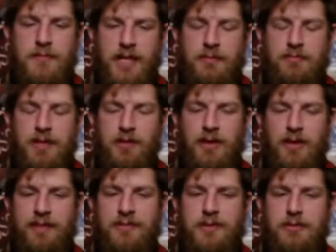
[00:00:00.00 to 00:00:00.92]
My
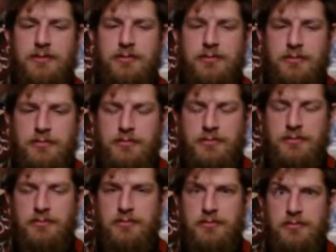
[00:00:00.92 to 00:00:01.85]
rival?
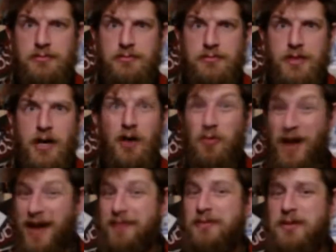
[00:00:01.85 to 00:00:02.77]
A
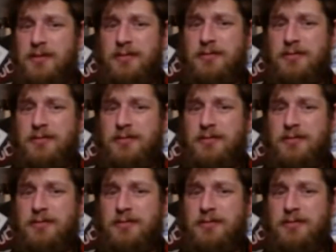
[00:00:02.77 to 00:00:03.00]
rival?